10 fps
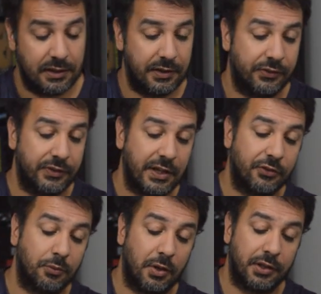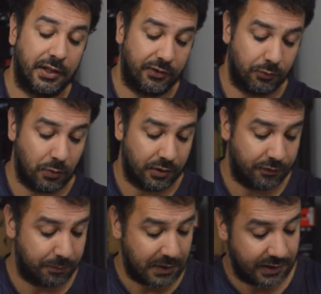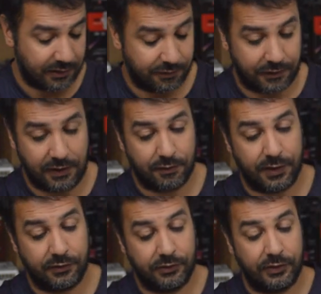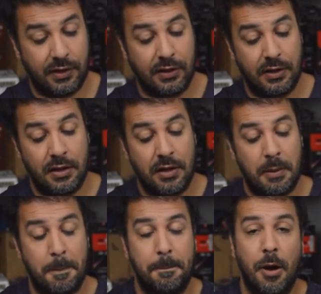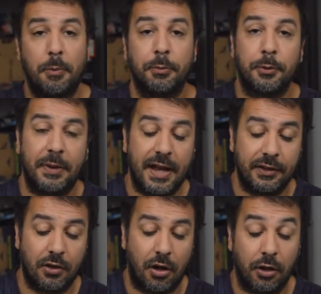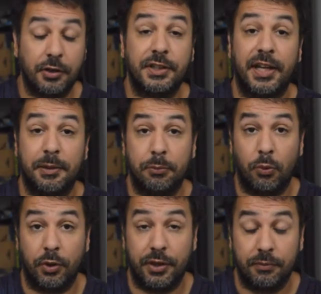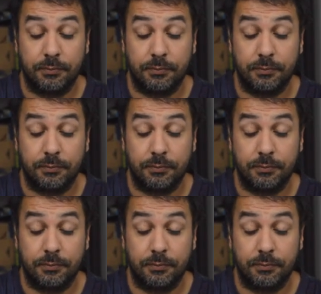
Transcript: This next one is one of my favorites, Bomberman on Game Boy.